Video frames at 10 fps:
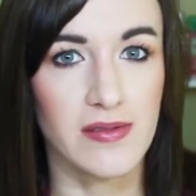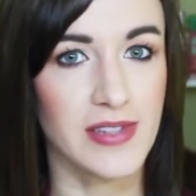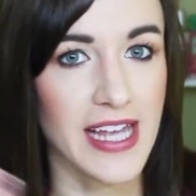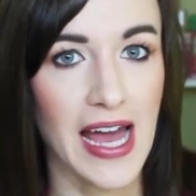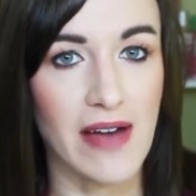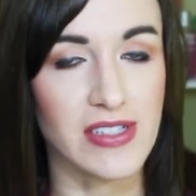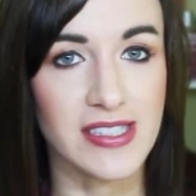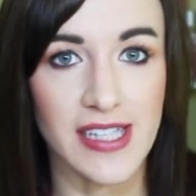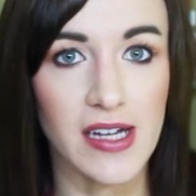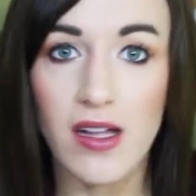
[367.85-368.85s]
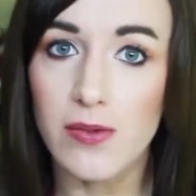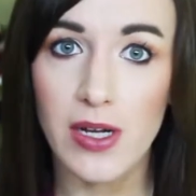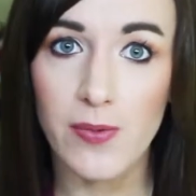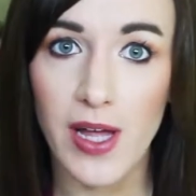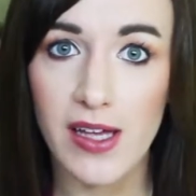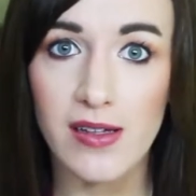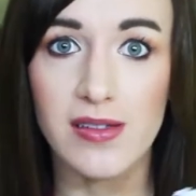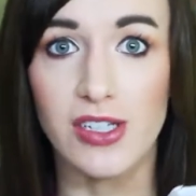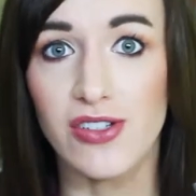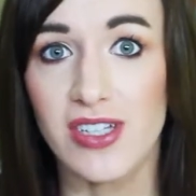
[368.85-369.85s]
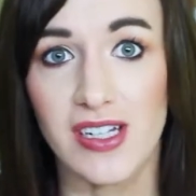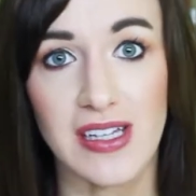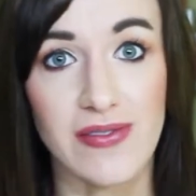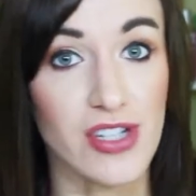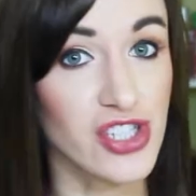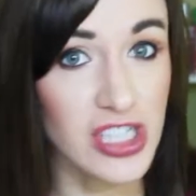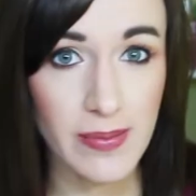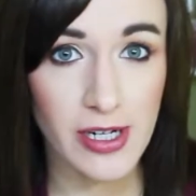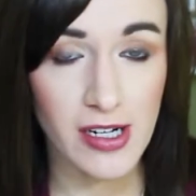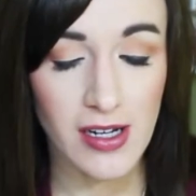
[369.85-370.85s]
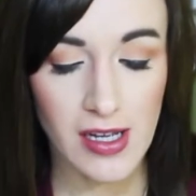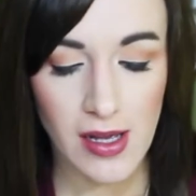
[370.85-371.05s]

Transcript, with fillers: they have a sale on Wet n Wild, then you can get it even cheaper.